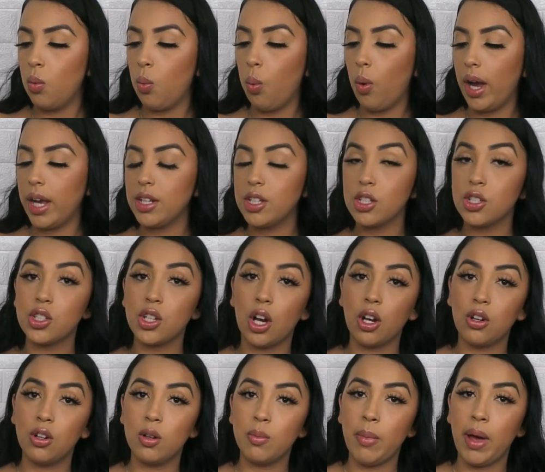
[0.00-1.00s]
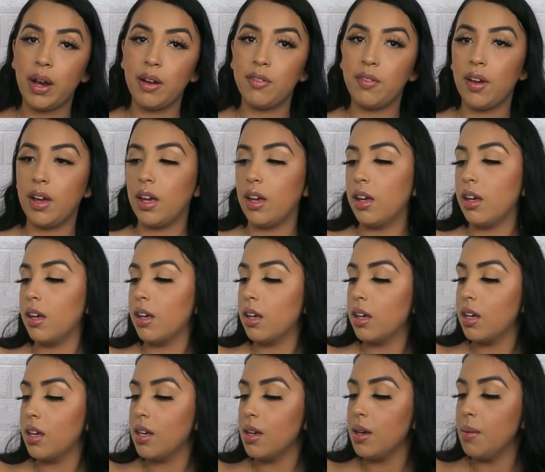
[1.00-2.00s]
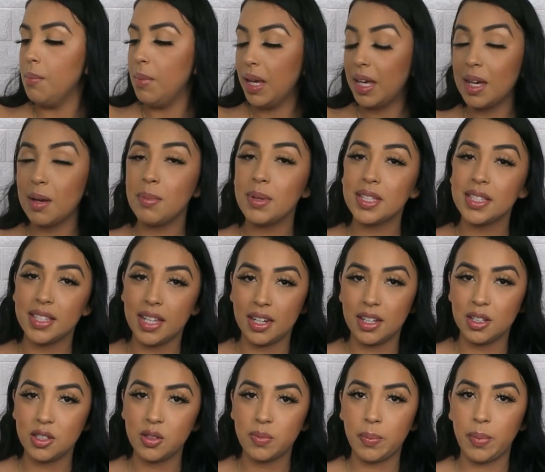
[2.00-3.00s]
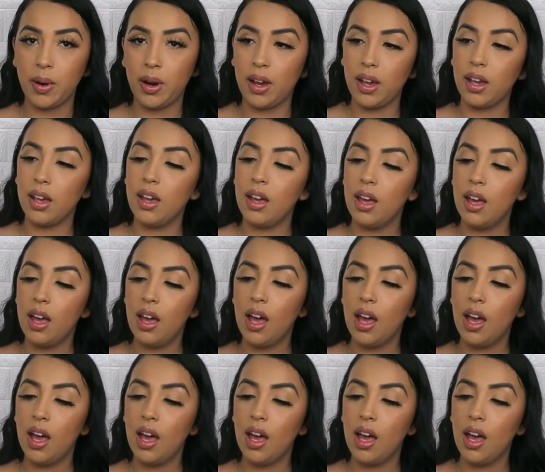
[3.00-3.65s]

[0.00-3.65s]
white charcoal mattifying makeup setting spray.